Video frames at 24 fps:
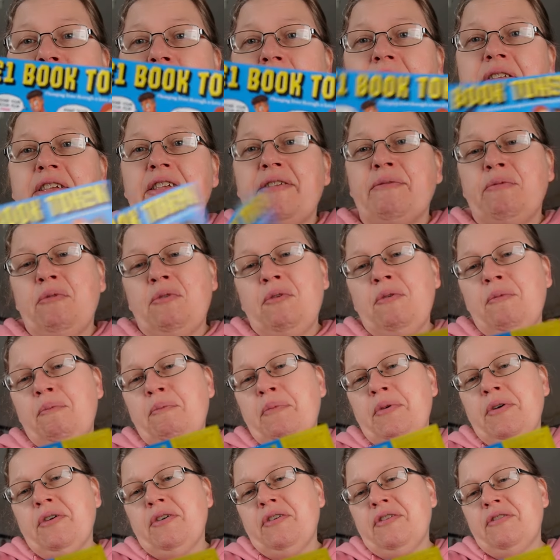one of these wall
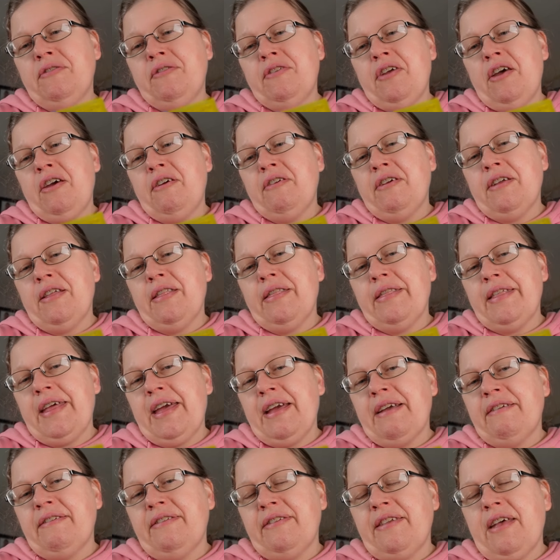book token
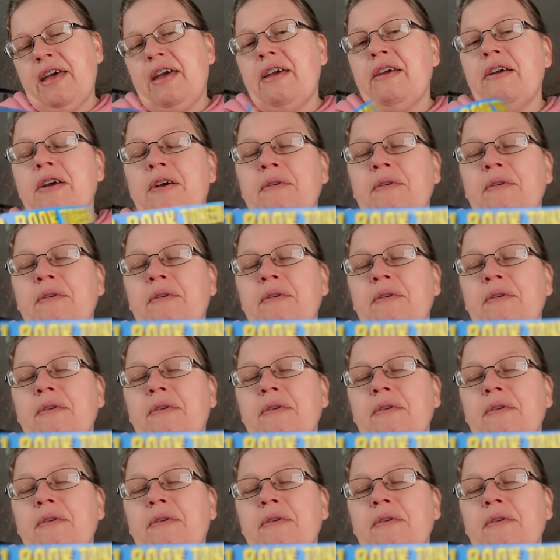things. So